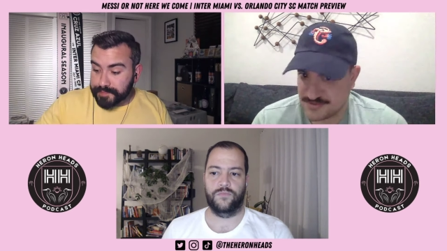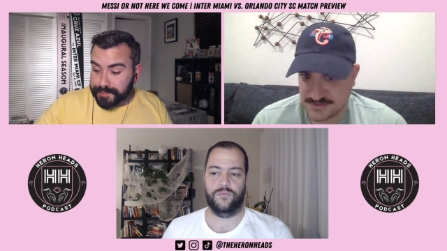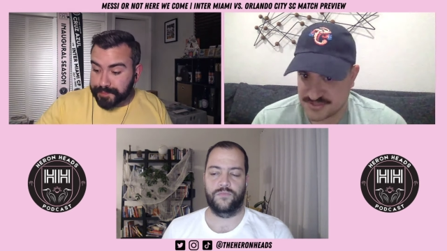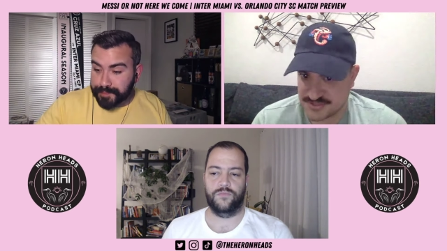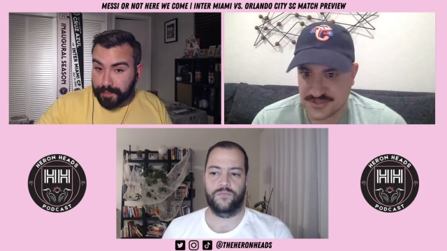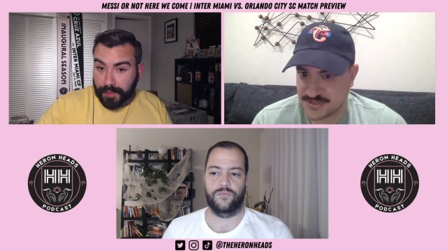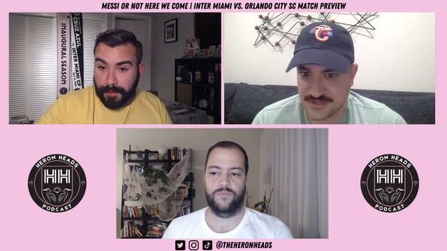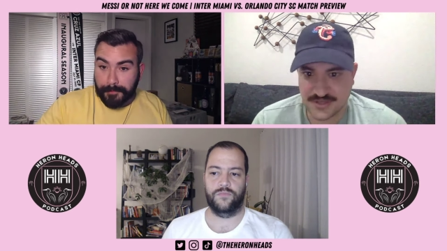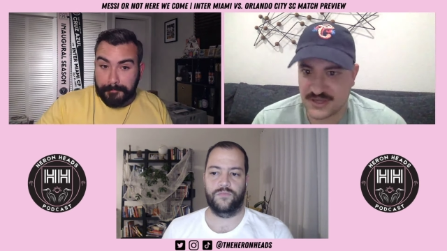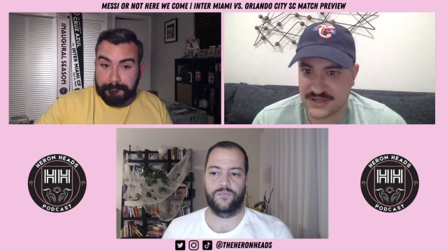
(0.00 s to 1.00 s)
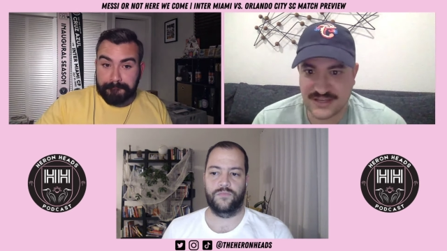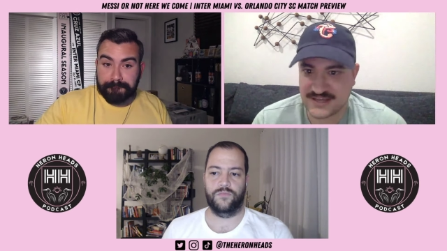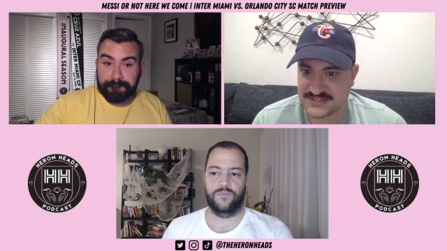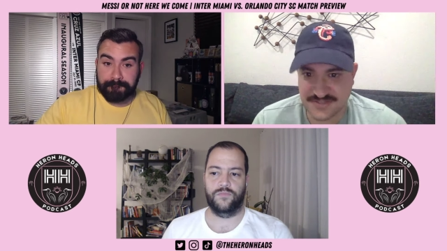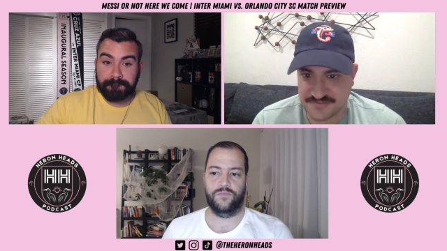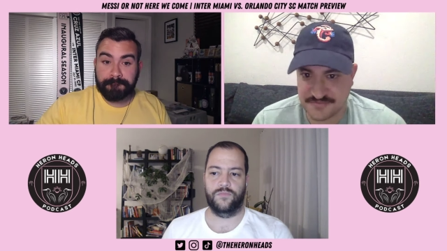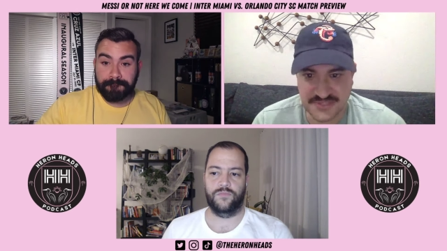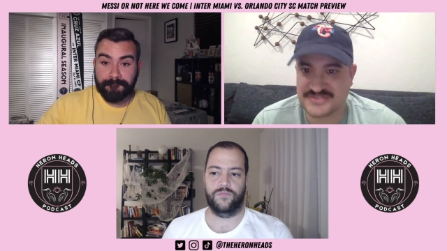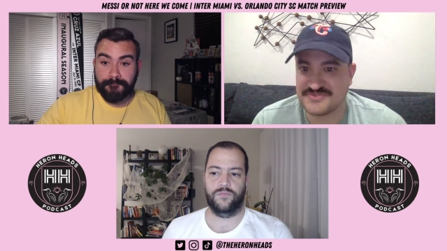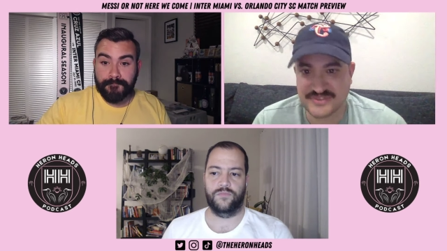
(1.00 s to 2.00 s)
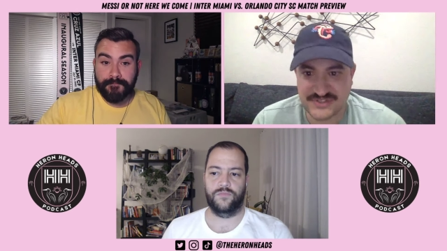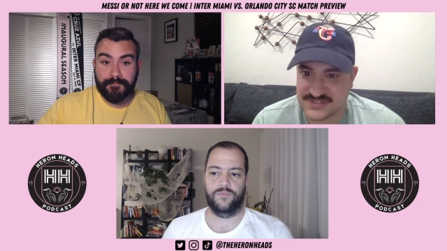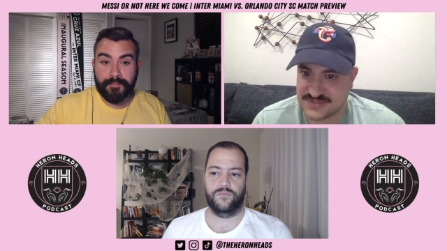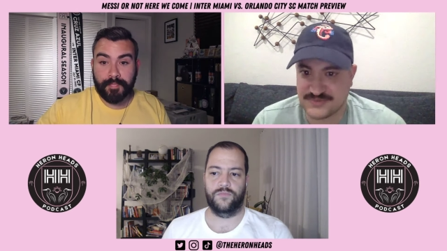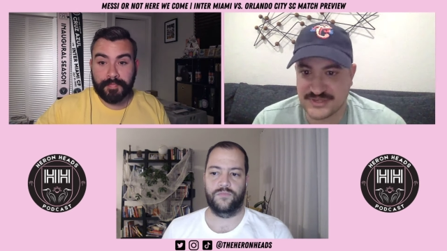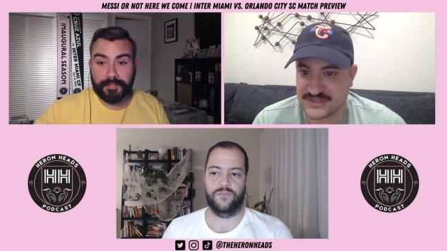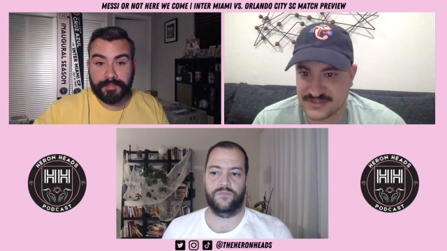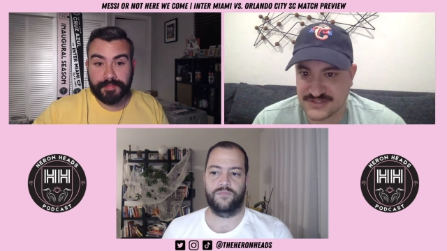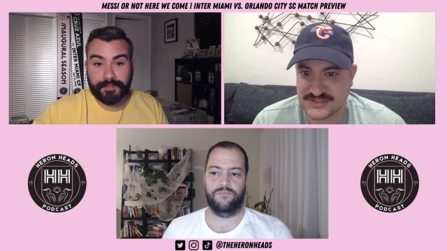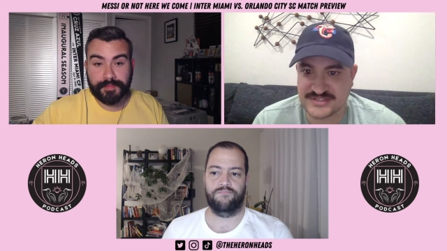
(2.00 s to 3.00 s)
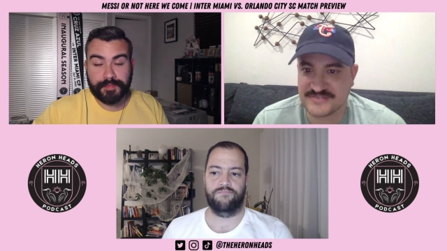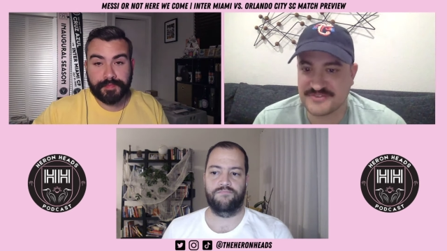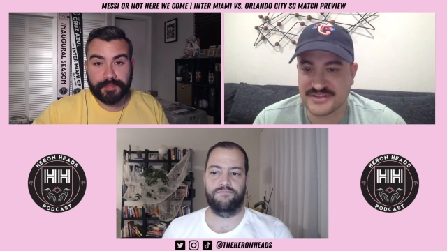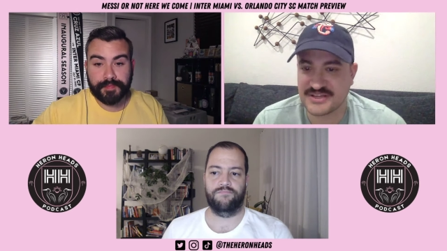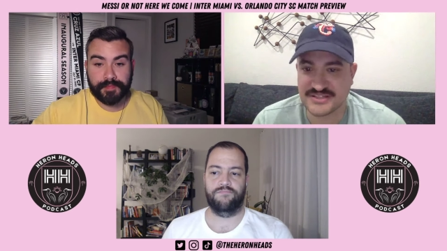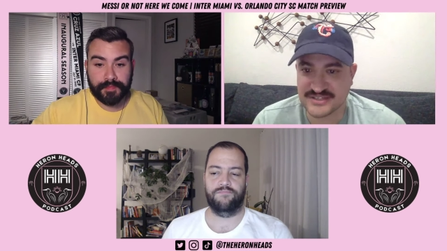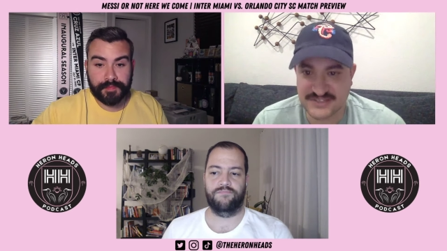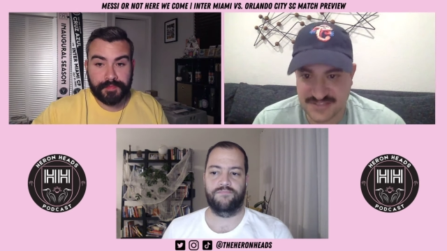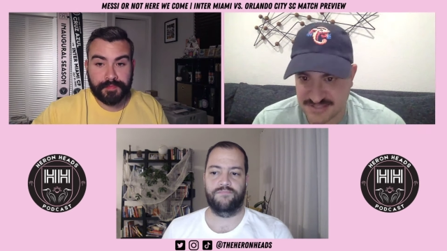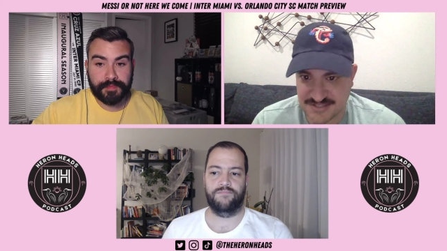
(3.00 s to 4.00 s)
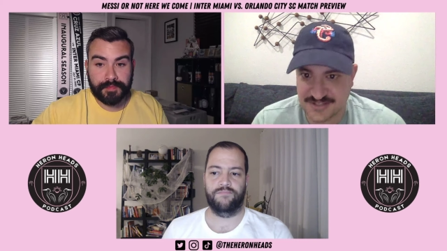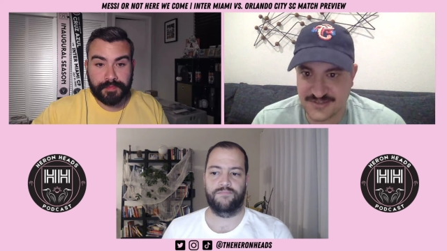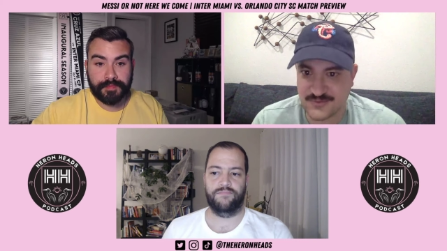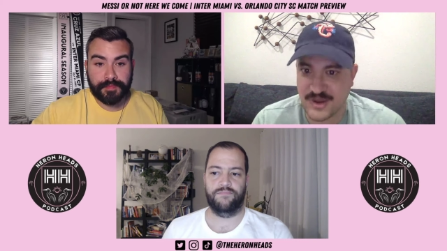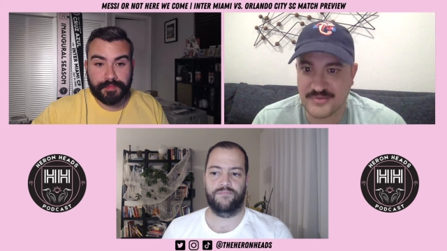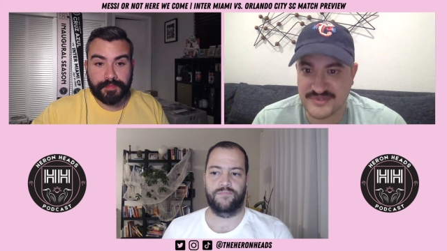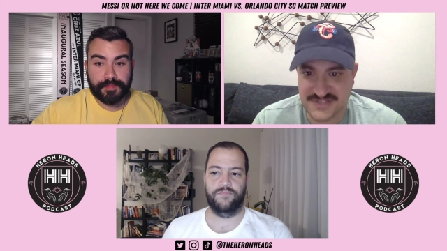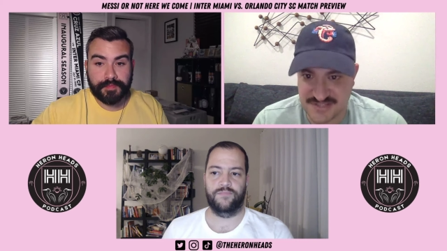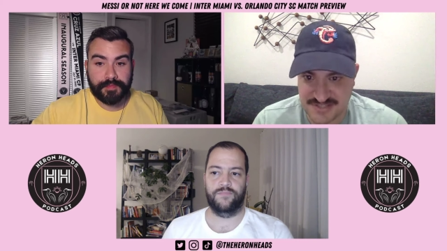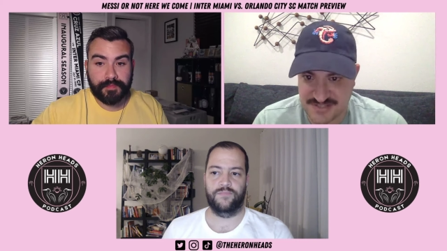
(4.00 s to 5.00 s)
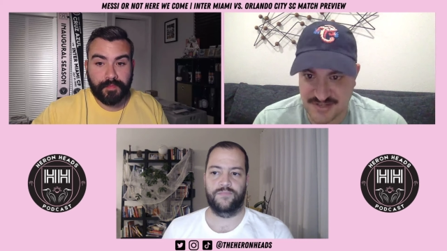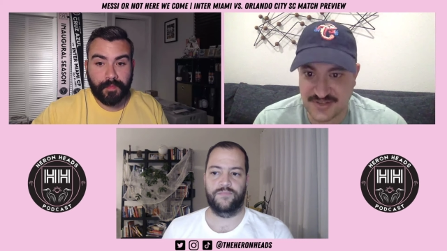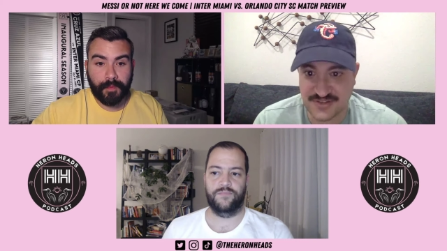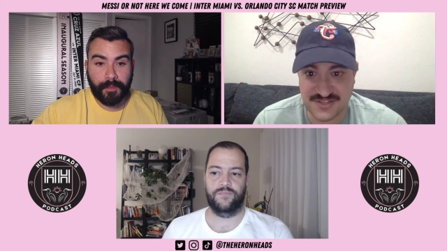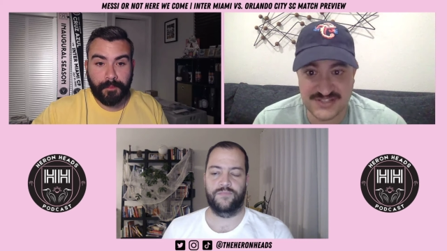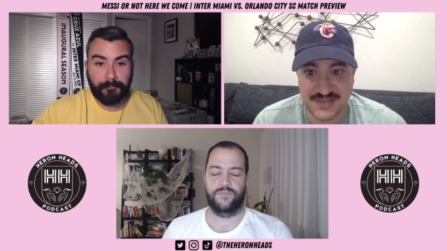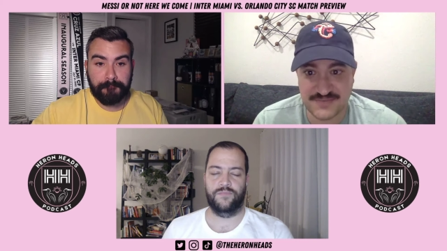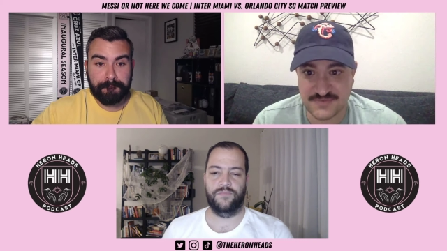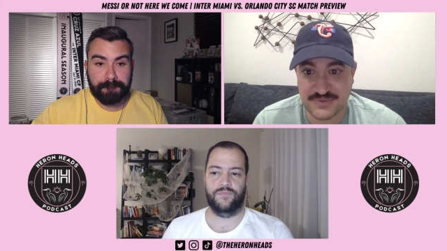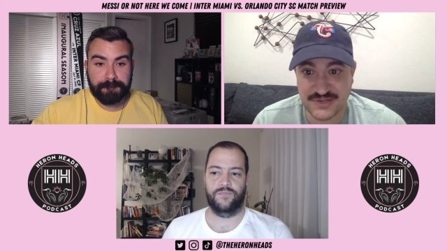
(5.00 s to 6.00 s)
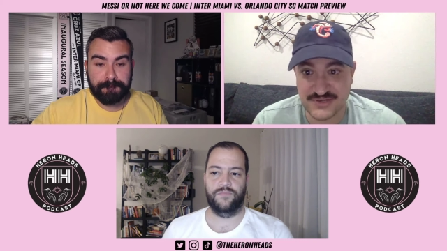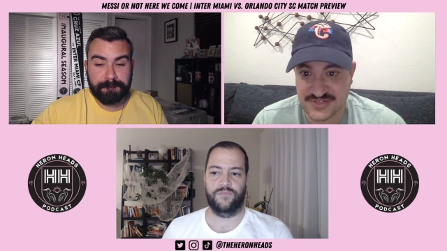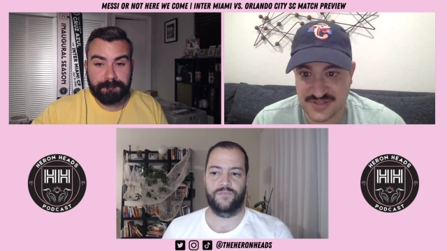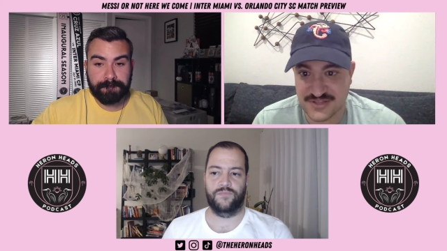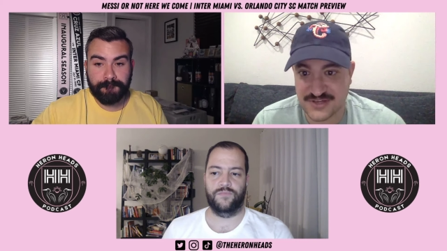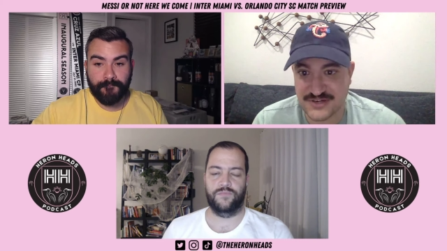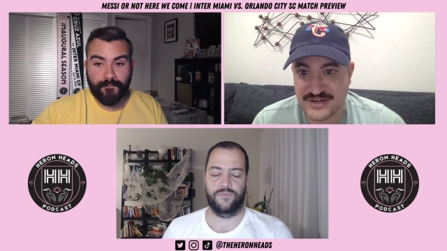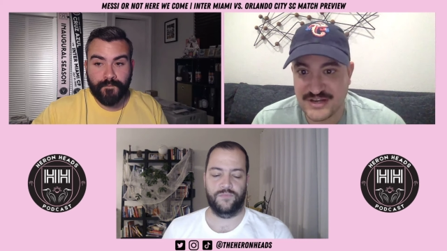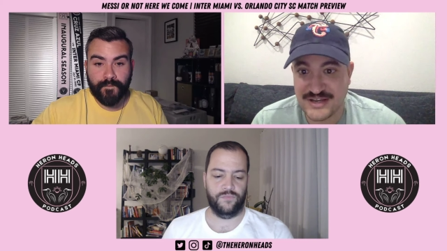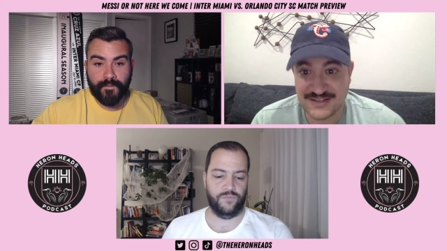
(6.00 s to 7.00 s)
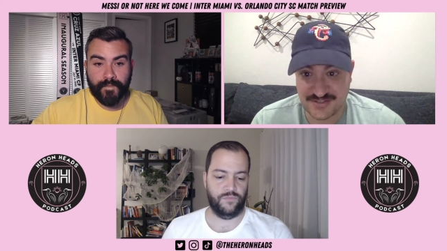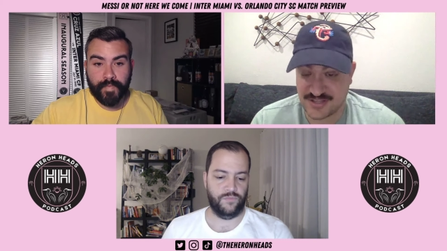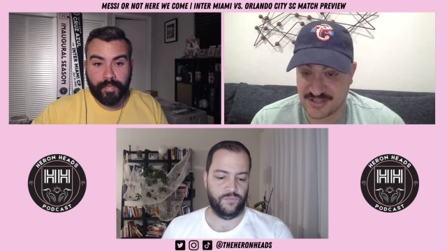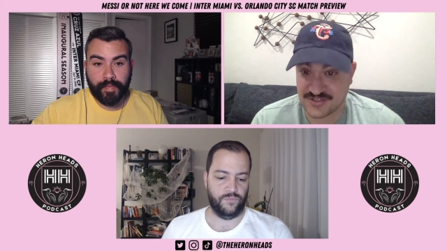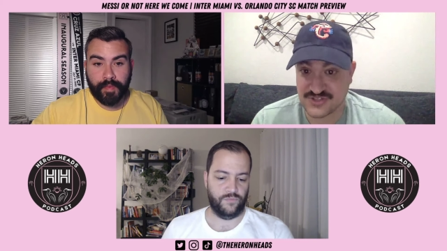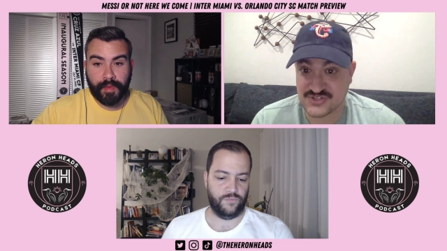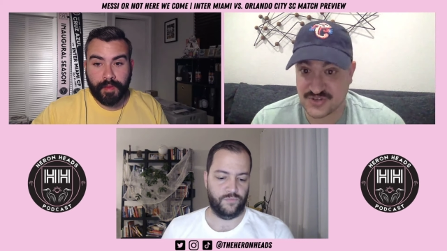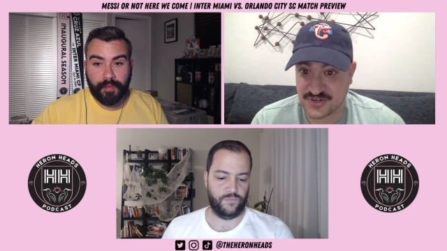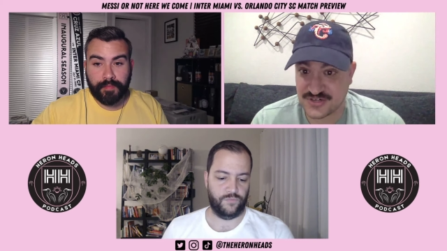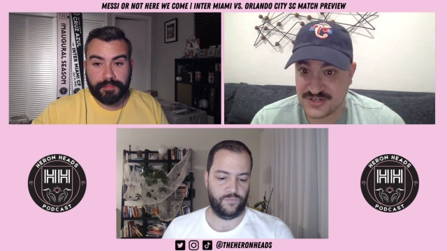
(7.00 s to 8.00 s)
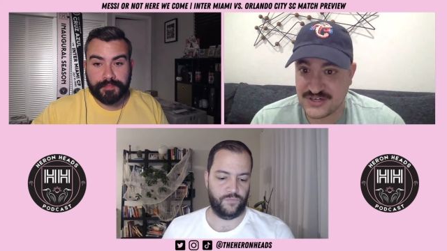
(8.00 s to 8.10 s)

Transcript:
Speaker 1: just a, a, cast of misfits, and we got the Stefanellis and the Robinsons and all of these types of players in there at to start.